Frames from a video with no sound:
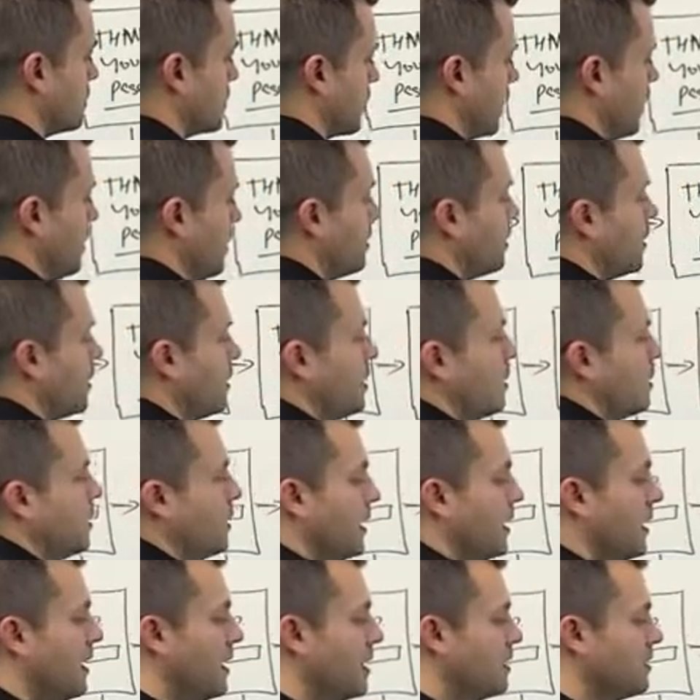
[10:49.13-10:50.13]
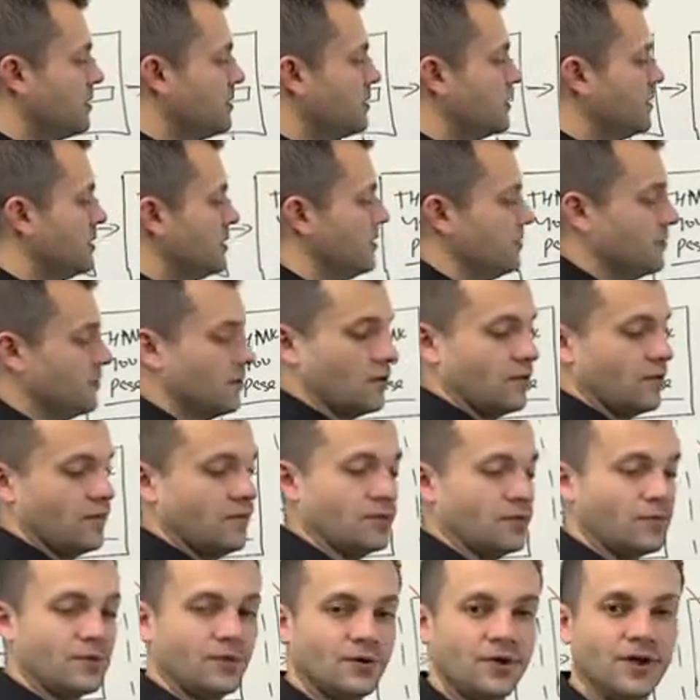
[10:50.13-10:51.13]
Okay? And
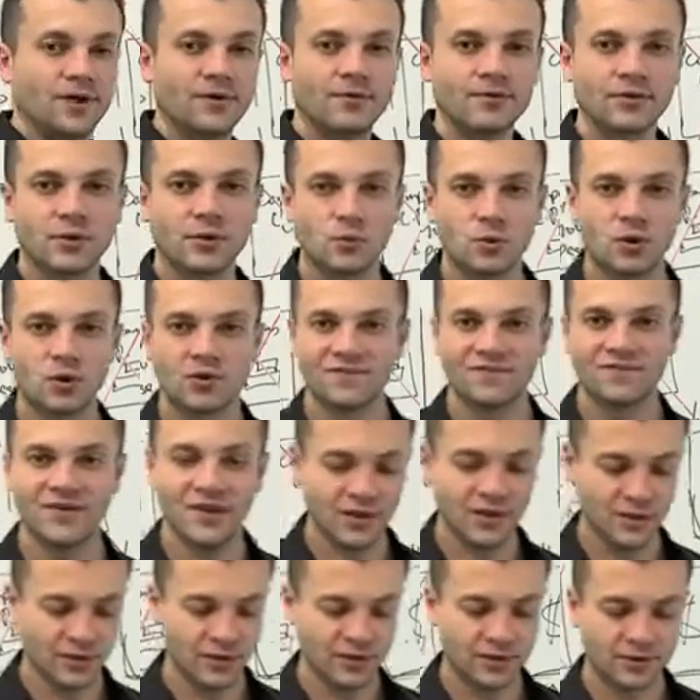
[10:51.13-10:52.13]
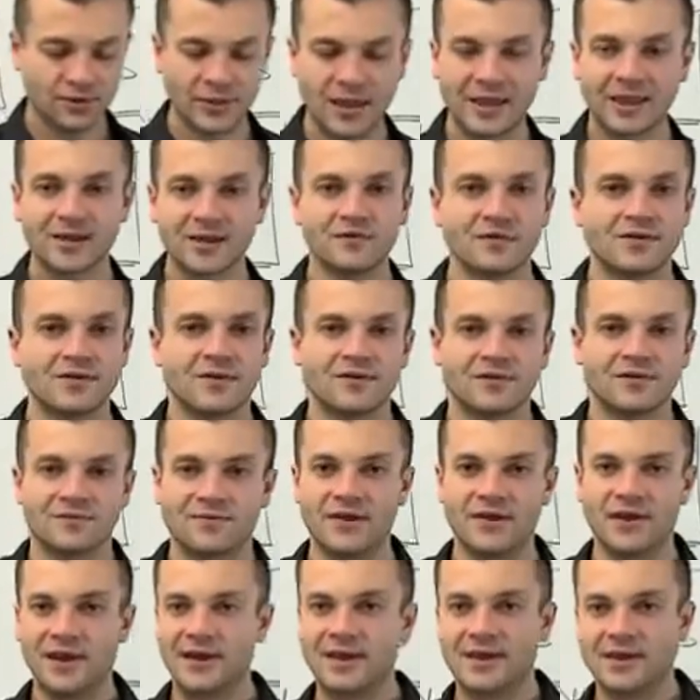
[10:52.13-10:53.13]
if you're hearing the word video and you're like,
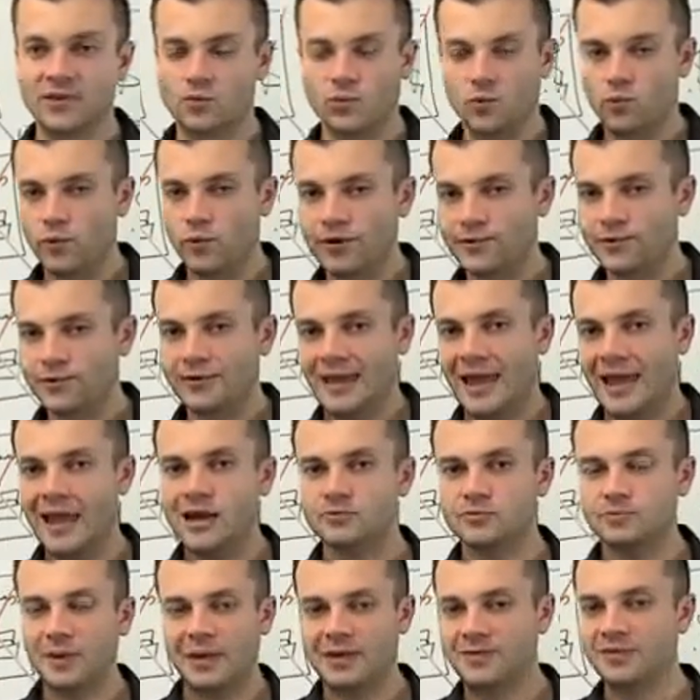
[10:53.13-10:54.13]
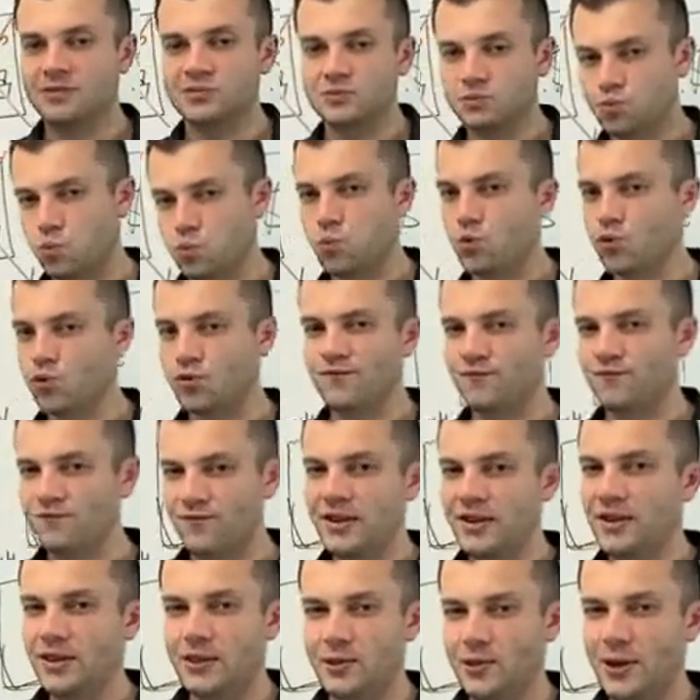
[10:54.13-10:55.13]
Vic, I get weirded out by this word
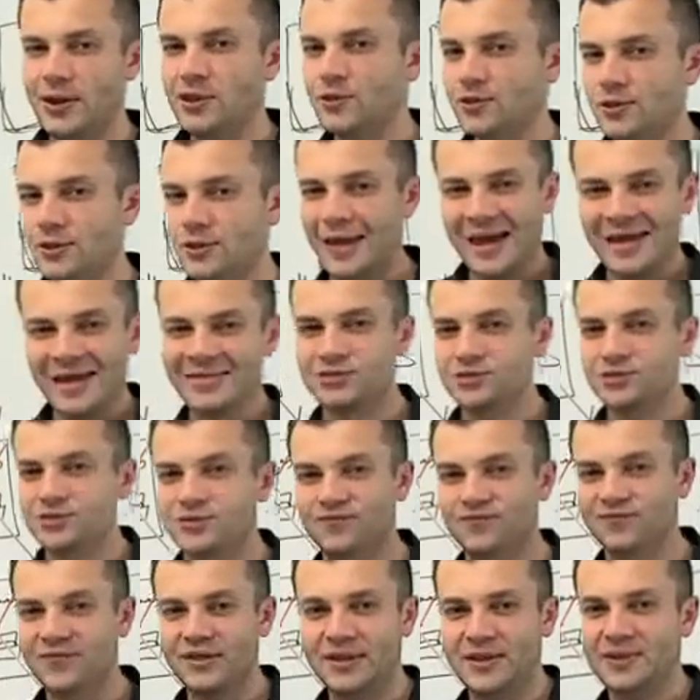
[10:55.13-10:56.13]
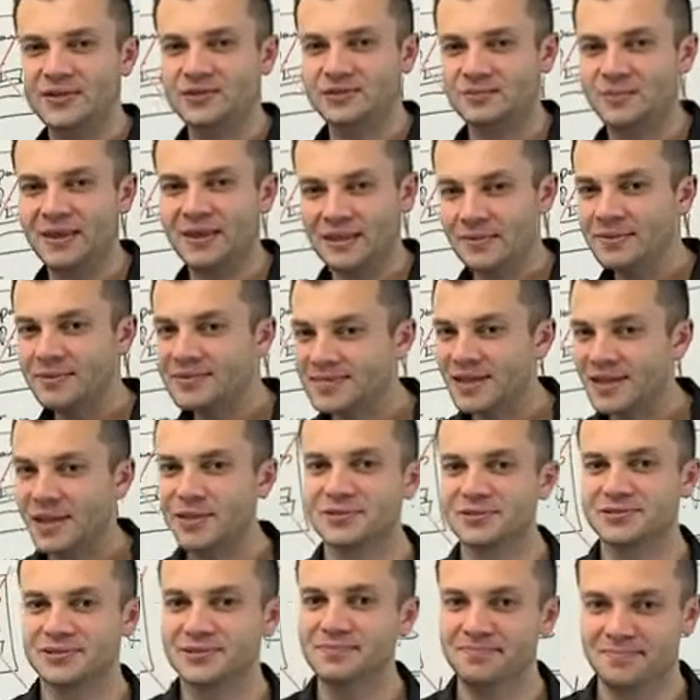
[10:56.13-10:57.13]
video. I don't like to do videos, man. Let me tell
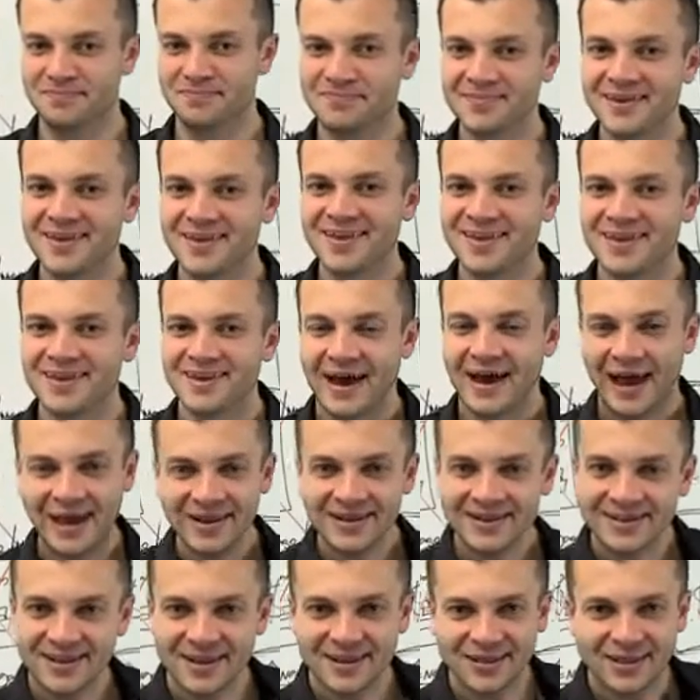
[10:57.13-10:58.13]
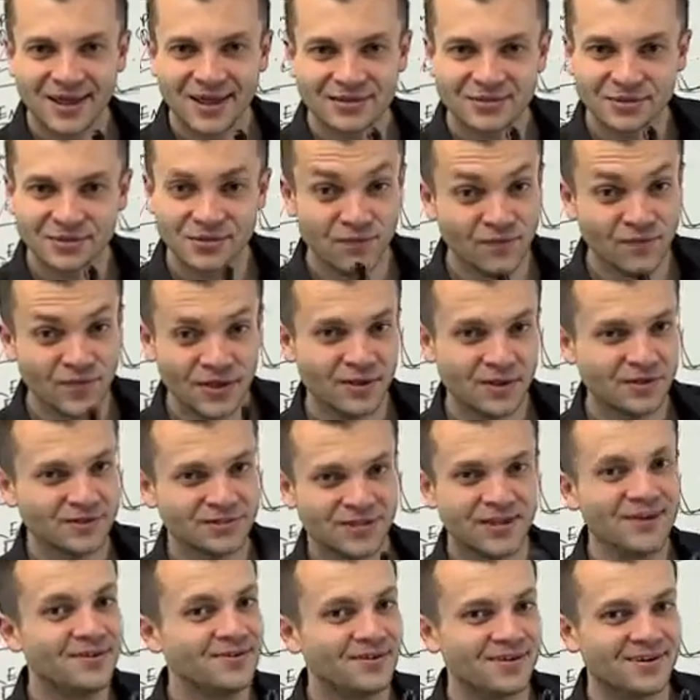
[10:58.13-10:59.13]
you something. I did not like to do
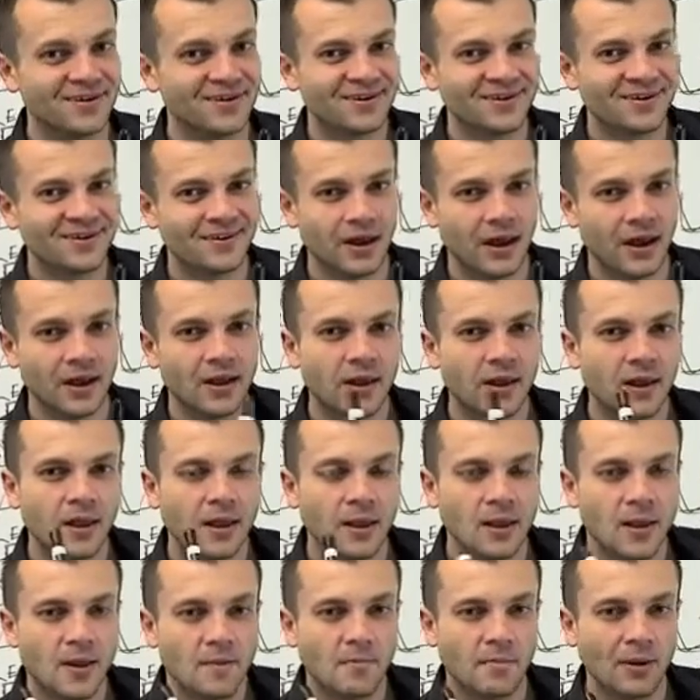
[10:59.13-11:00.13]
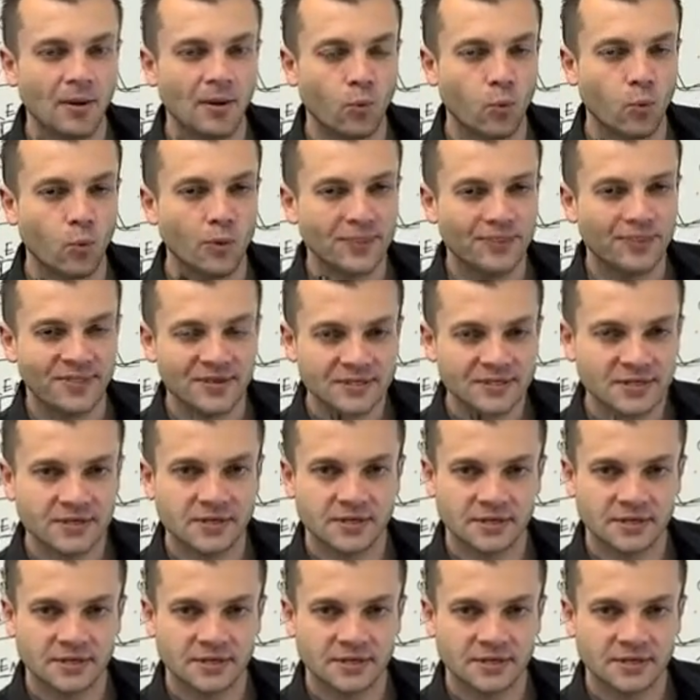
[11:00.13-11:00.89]
videos either, right? But this